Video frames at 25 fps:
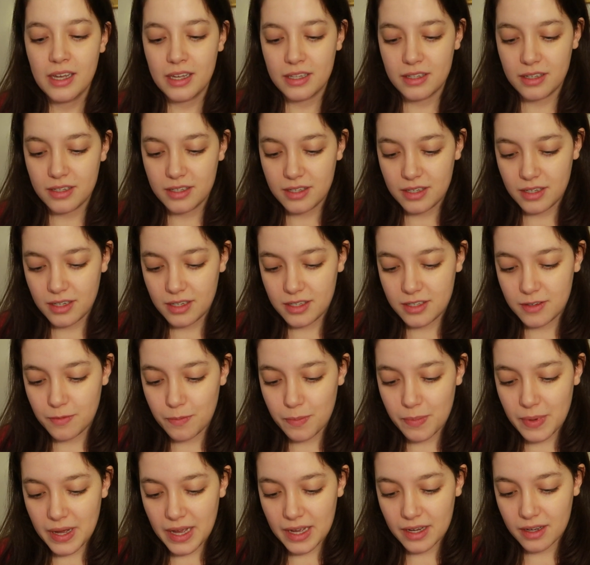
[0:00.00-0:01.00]
This is
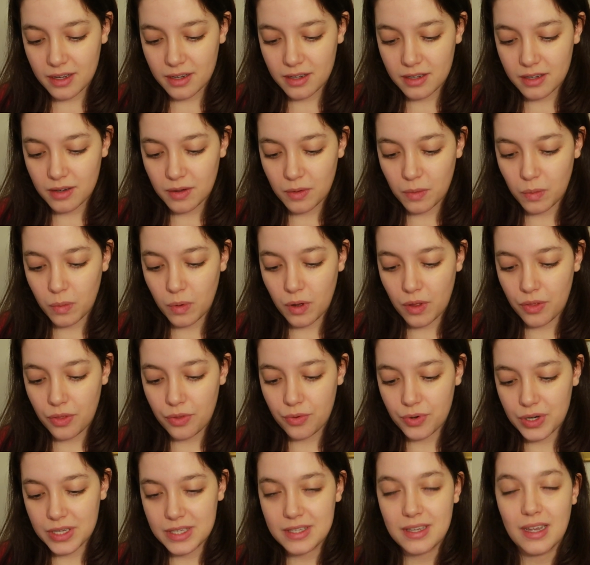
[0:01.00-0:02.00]
MAC
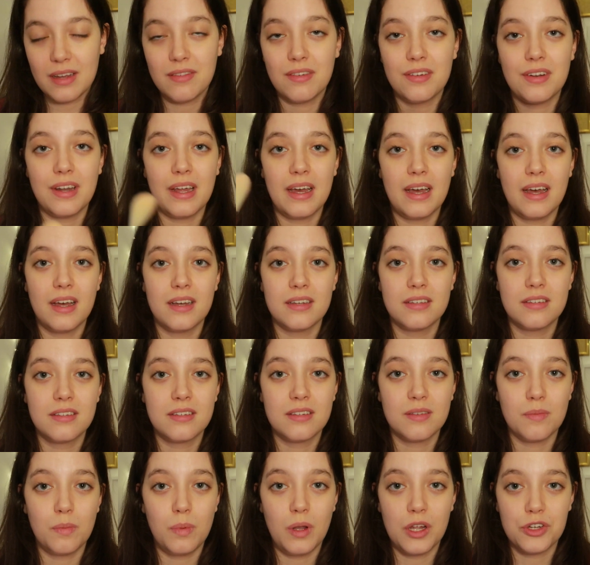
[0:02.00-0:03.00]

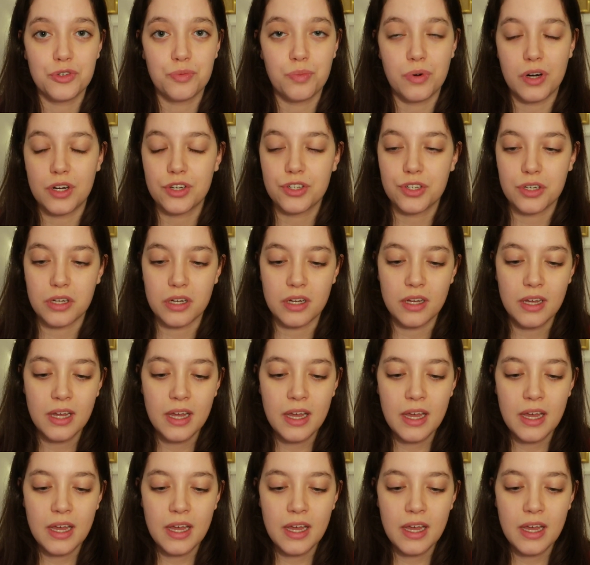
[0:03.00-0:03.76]
137S blush brusher.